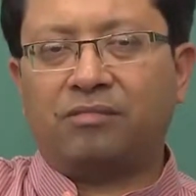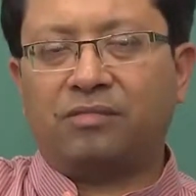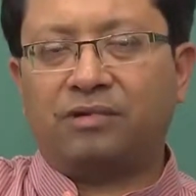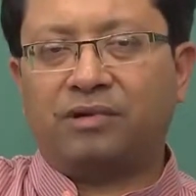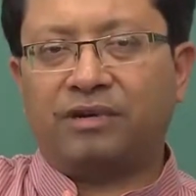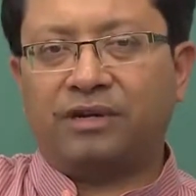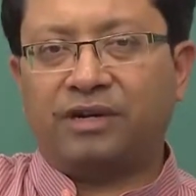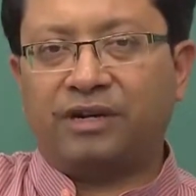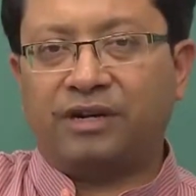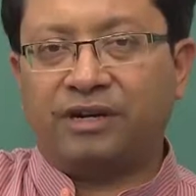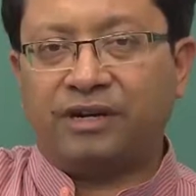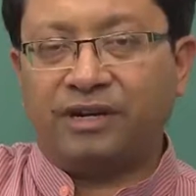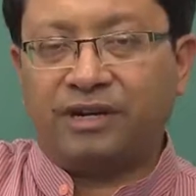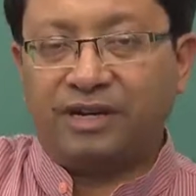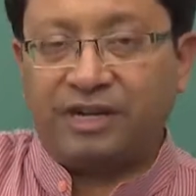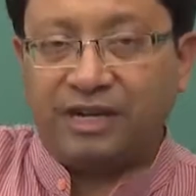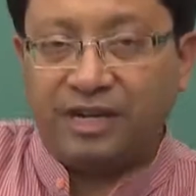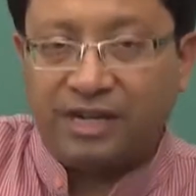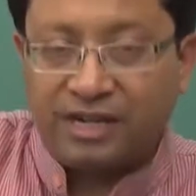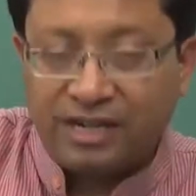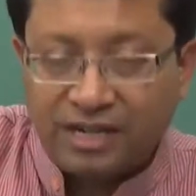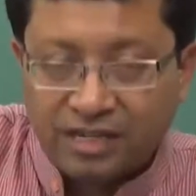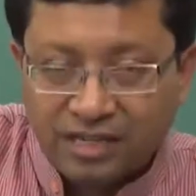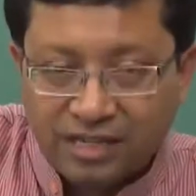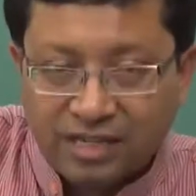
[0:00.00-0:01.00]

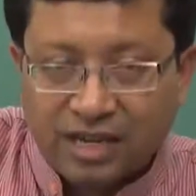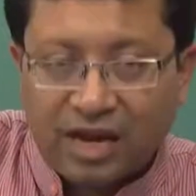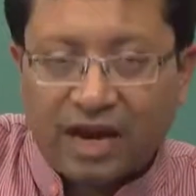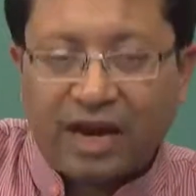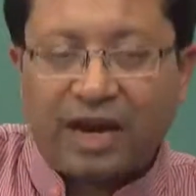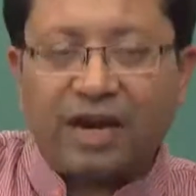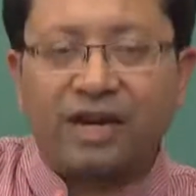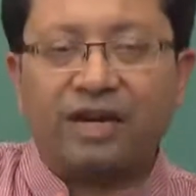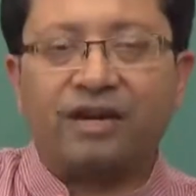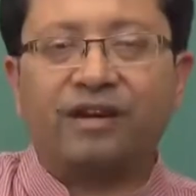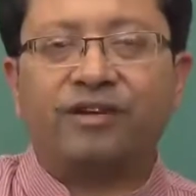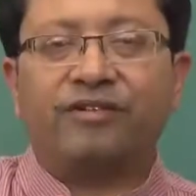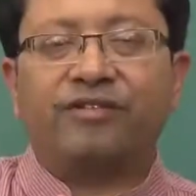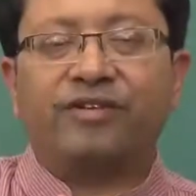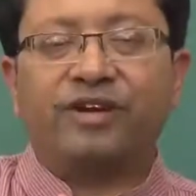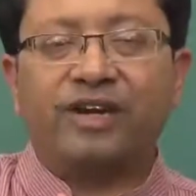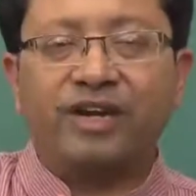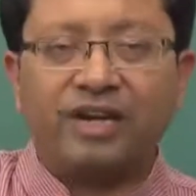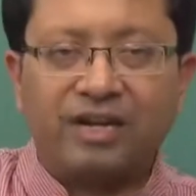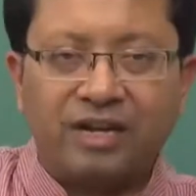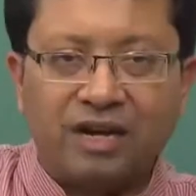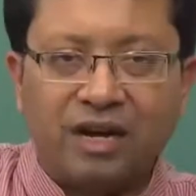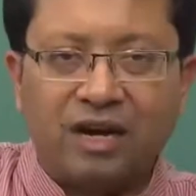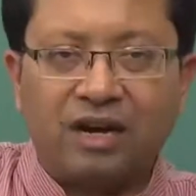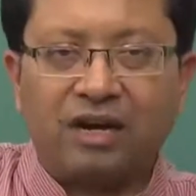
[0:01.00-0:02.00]
redesigned,
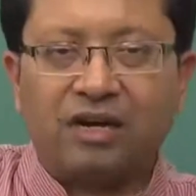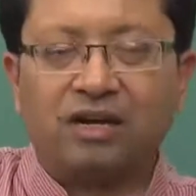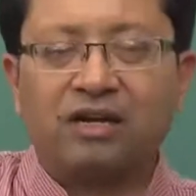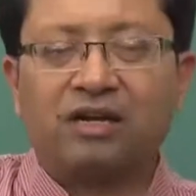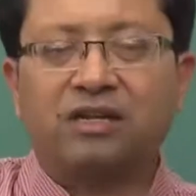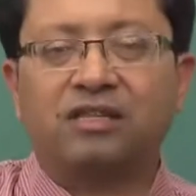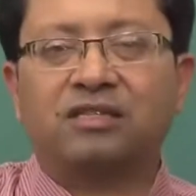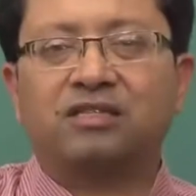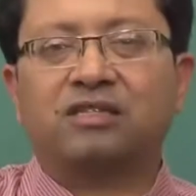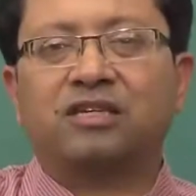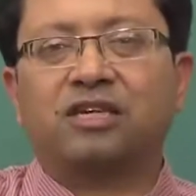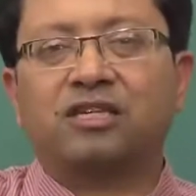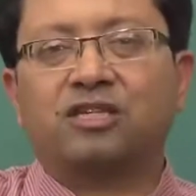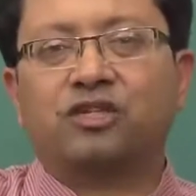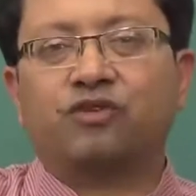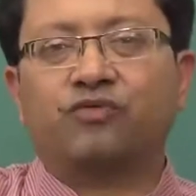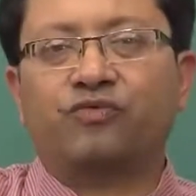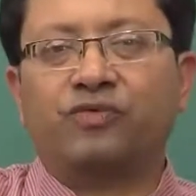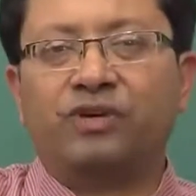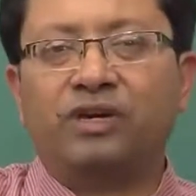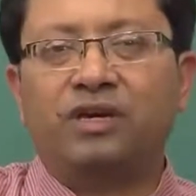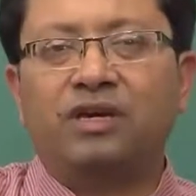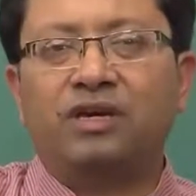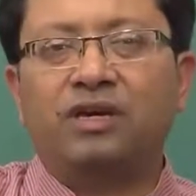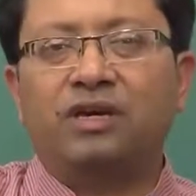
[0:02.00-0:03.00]
redone in such a
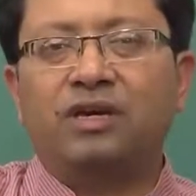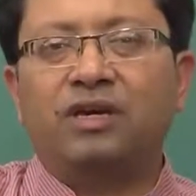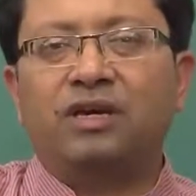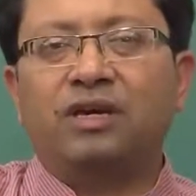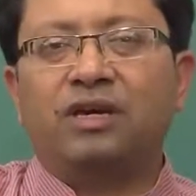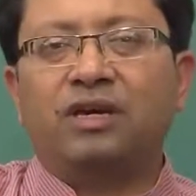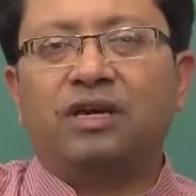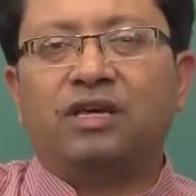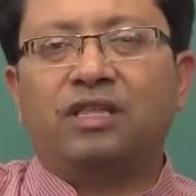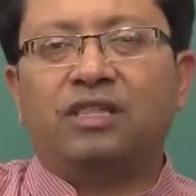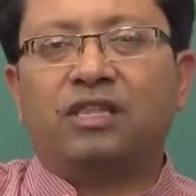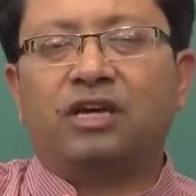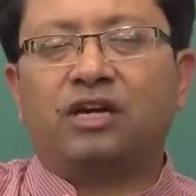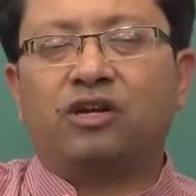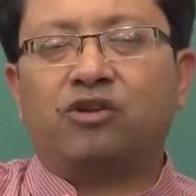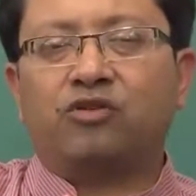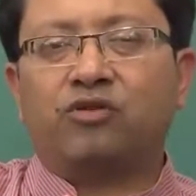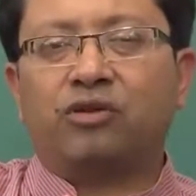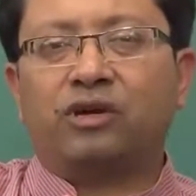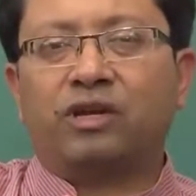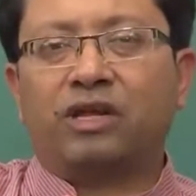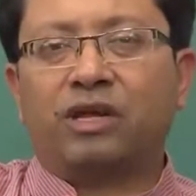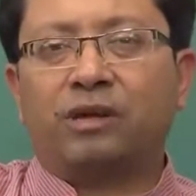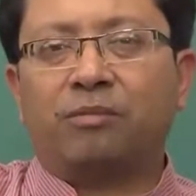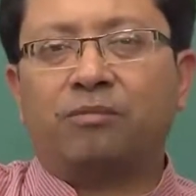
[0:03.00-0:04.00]
way that you
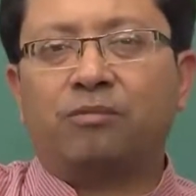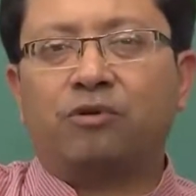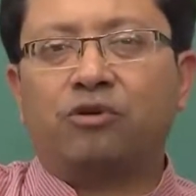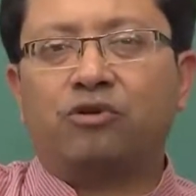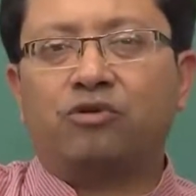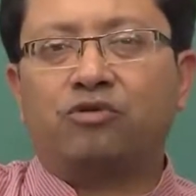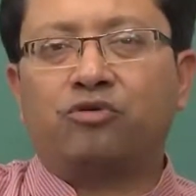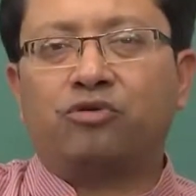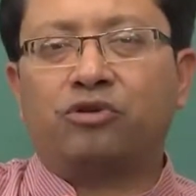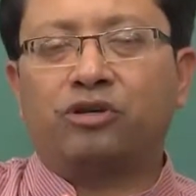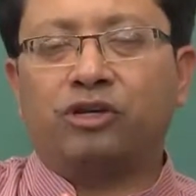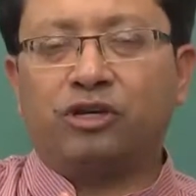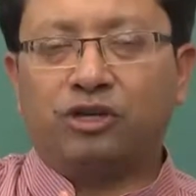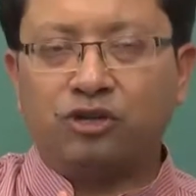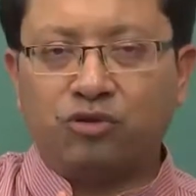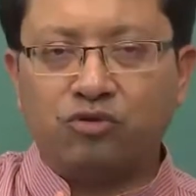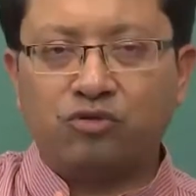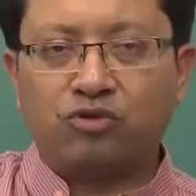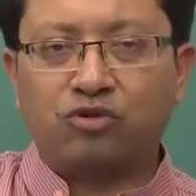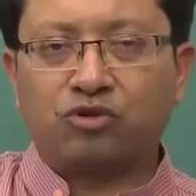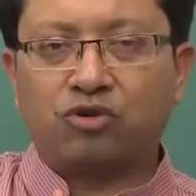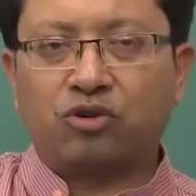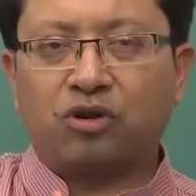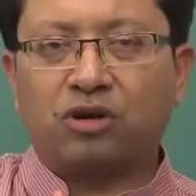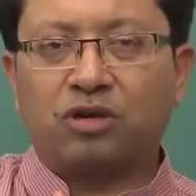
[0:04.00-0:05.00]
are able to
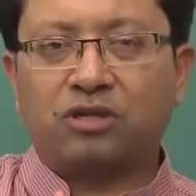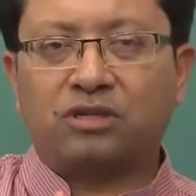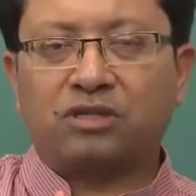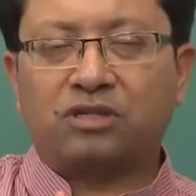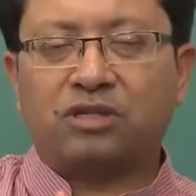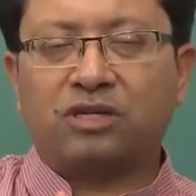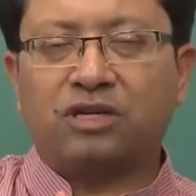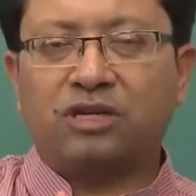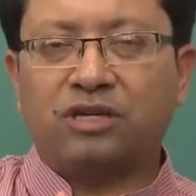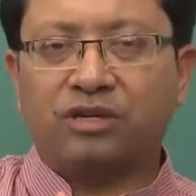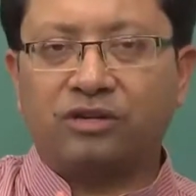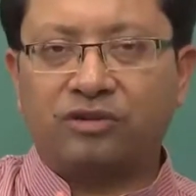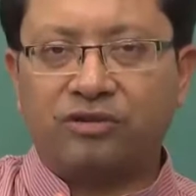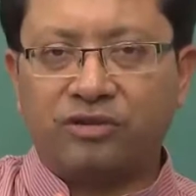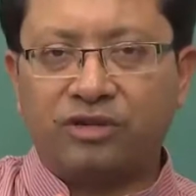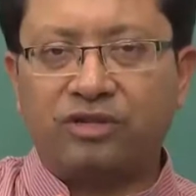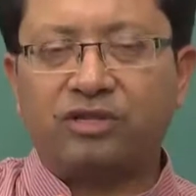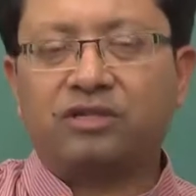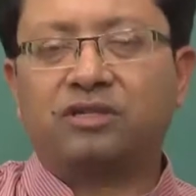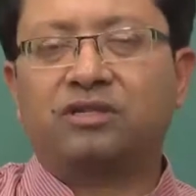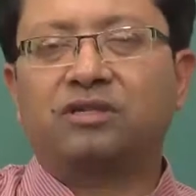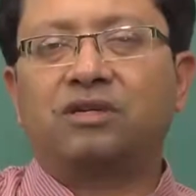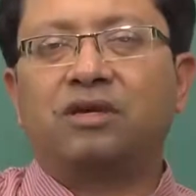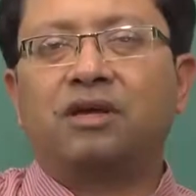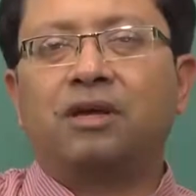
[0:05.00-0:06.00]
reduce cost,
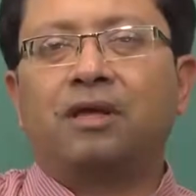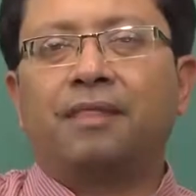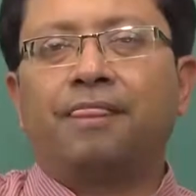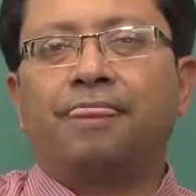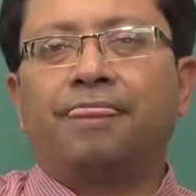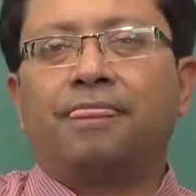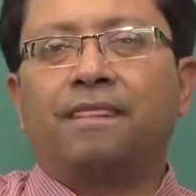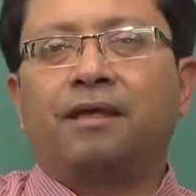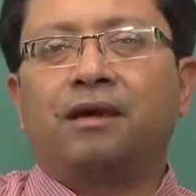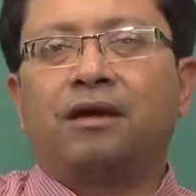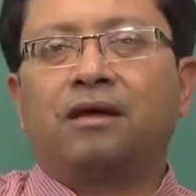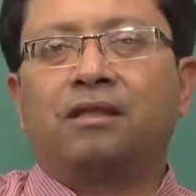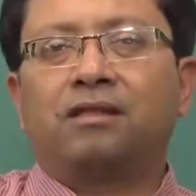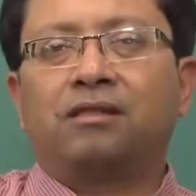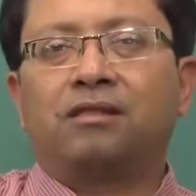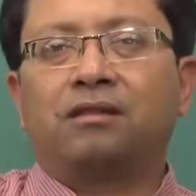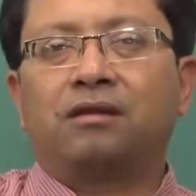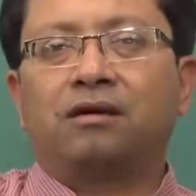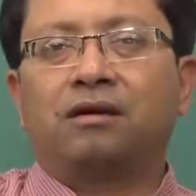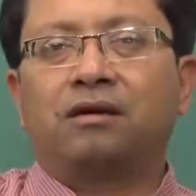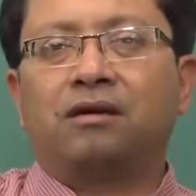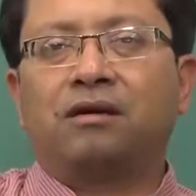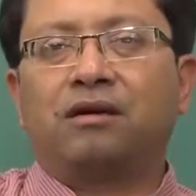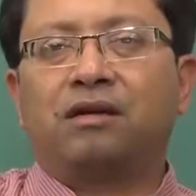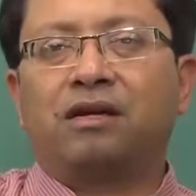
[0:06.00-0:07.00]
increase
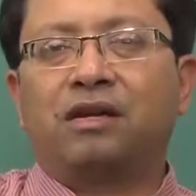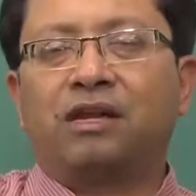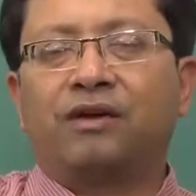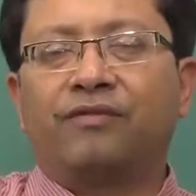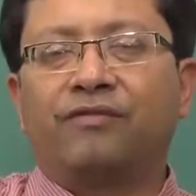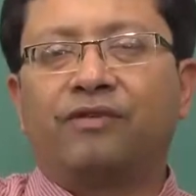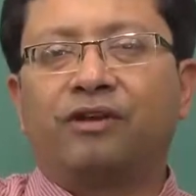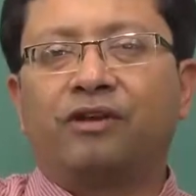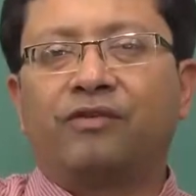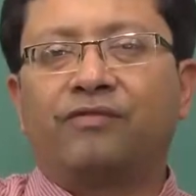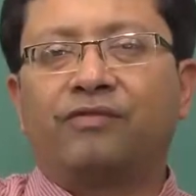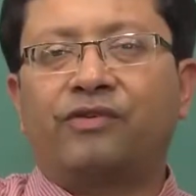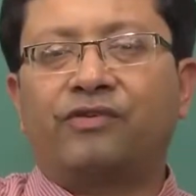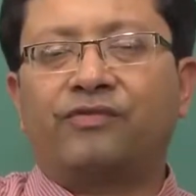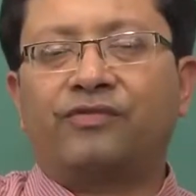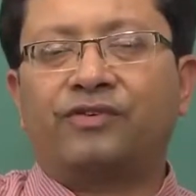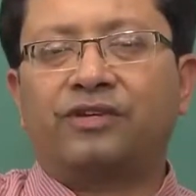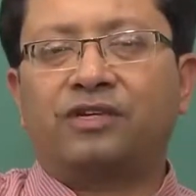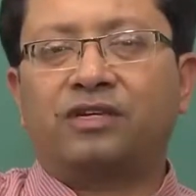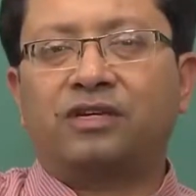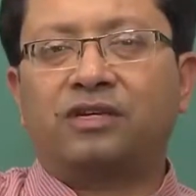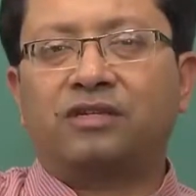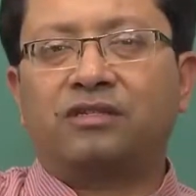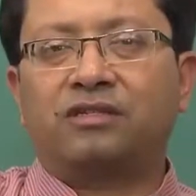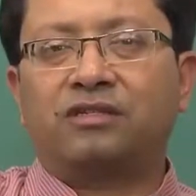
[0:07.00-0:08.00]
the level of
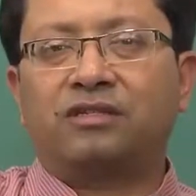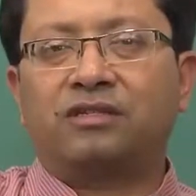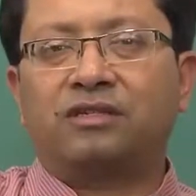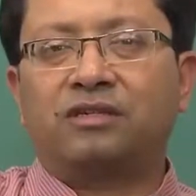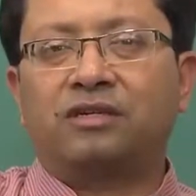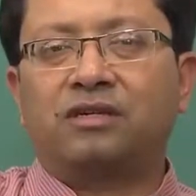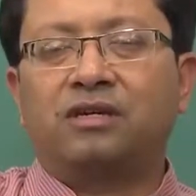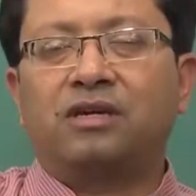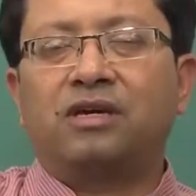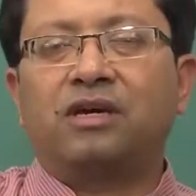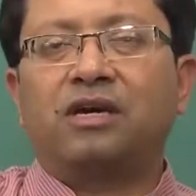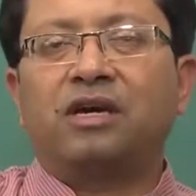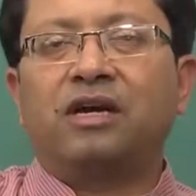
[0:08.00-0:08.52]
efficiency,